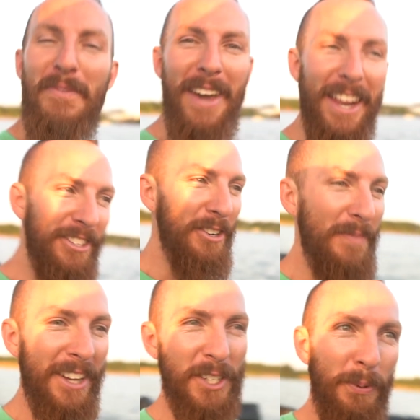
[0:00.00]
Manager
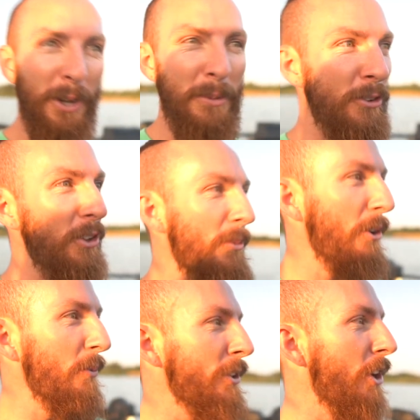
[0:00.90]
Matt just pulled up the trolling
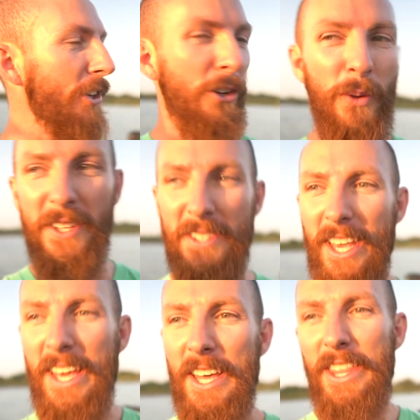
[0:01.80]
motor. We're calling it quits.
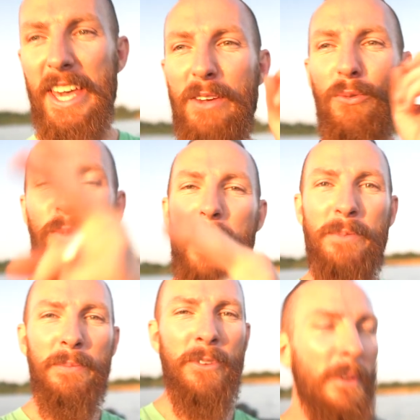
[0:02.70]
They
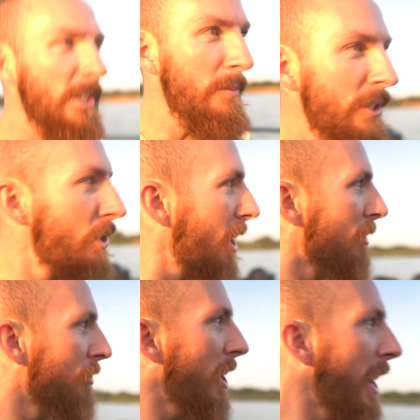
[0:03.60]
wrapped up their MTB
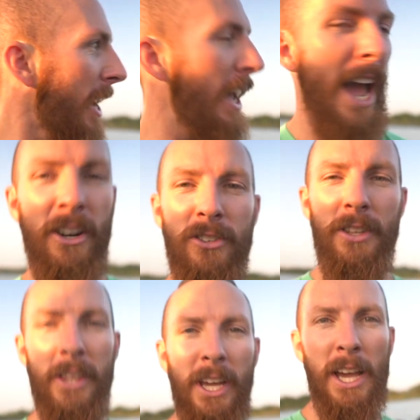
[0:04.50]
challenge. I actually
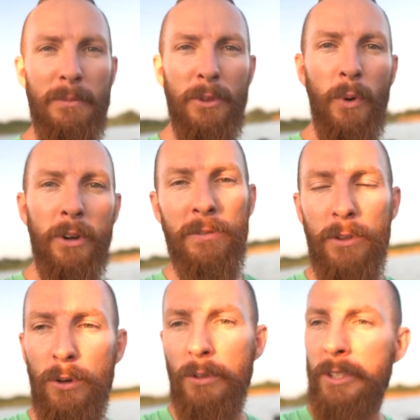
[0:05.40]
think I am the winner of
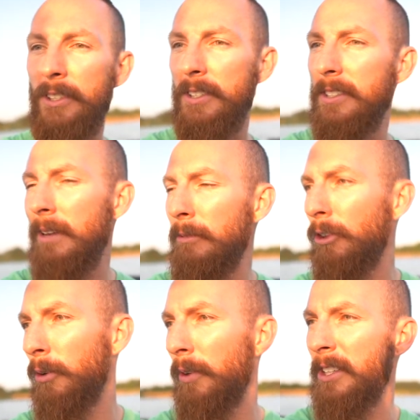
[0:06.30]
the whole deal since I'm the
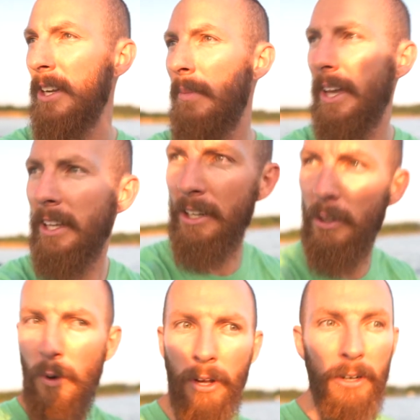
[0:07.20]
only one that didn't make it into the
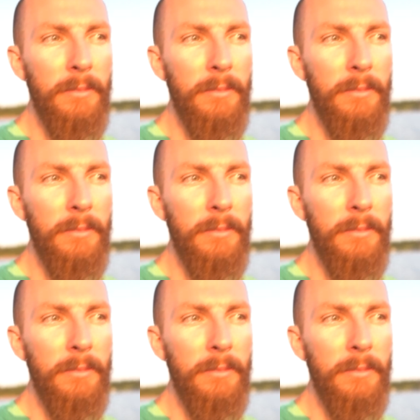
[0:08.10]
water.